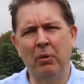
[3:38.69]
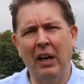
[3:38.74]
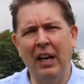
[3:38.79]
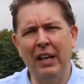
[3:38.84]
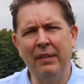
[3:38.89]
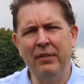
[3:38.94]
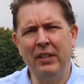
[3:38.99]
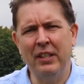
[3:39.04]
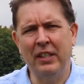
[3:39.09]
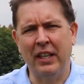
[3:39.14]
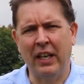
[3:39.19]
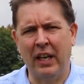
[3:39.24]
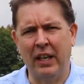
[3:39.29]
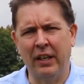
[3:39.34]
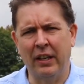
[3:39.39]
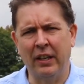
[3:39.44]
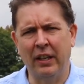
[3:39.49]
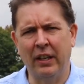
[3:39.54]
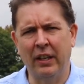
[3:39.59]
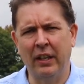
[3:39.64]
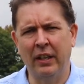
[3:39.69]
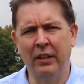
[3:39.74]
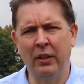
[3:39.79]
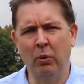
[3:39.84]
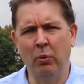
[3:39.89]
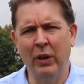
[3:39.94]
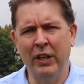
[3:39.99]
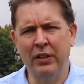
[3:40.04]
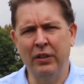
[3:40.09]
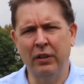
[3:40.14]
arrived in Canada in
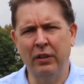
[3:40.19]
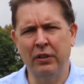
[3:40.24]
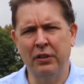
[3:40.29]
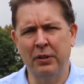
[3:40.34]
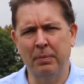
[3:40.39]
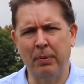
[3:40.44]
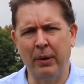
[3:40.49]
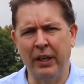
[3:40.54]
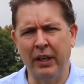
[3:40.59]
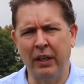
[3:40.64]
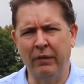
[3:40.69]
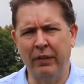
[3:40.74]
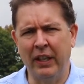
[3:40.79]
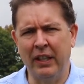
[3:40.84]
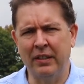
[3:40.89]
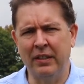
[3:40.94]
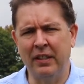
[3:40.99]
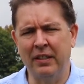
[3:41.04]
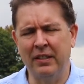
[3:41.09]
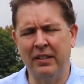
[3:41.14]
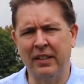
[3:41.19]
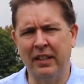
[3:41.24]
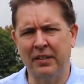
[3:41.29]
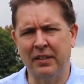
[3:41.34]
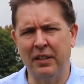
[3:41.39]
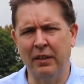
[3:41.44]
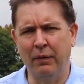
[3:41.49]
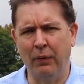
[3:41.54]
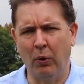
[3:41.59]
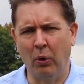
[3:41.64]
the winter or spring of
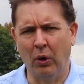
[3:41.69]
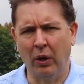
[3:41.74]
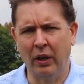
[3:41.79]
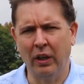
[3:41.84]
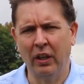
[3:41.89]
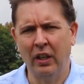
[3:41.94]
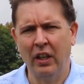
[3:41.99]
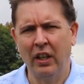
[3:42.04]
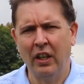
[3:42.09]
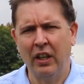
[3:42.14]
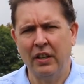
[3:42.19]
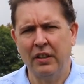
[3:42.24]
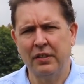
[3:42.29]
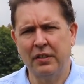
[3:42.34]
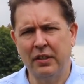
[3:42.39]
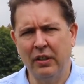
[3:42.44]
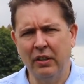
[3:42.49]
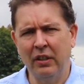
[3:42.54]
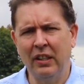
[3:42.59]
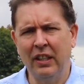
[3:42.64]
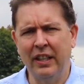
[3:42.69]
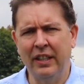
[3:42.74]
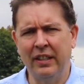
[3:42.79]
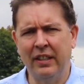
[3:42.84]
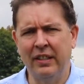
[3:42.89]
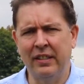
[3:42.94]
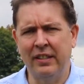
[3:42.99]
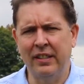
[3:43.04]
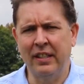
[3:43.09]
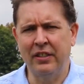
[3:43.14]
1864. Certainly,
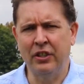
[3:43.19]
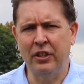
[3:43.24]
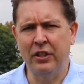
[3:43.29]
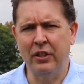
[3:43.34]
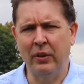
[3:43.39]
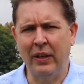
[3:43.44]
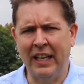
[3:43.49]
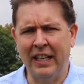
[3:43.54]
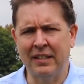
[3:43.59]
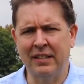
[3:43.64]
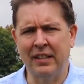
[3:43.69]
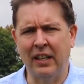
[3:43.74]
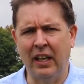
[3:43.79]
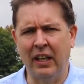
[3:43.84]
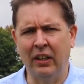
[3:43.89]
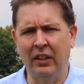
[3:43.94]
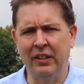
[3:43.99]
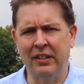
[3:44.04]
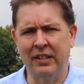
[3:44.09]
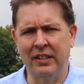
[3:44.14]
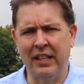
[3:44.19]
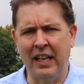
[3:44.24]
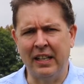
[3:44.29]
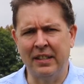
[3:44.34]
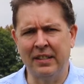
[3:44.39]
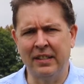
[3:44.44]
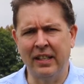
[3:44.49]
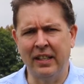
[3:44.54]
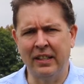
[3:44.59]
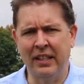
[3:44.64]
the decision to exile in
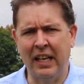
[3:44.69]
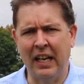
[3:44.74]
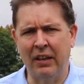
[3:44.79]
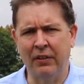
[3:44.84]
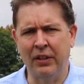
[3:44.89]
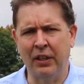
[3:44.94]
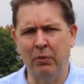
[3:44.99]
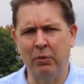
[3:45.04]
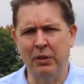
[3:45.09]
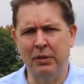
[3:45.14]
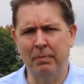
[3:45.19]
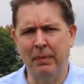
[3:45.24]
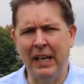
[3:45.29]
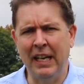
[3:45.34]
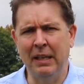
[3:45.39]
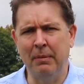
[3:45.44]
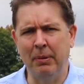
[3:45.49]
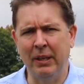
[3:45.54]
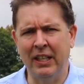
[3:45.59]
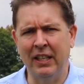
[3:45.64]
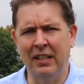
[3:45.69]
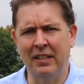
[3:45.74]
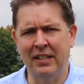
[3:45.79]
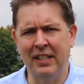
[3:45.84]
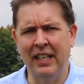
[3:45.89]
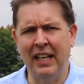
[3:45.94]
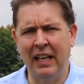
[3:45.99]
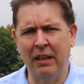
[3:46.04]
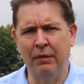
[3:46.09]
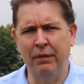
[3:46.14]
Stanstead County was made
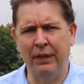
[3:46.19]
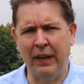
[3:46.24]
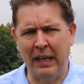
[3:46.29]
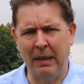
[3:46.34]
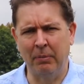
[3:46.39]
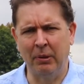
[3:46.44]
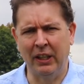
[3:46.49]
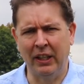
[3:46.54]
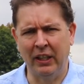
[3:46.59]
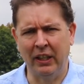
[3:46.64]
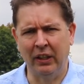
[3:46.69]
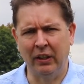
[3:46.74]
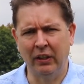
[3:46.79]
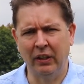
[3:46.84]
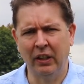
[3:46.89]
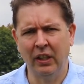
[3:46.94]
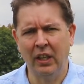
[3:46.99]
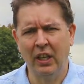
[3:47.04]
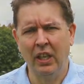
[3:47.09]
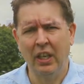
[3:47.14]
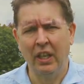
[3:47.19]
because he had family here.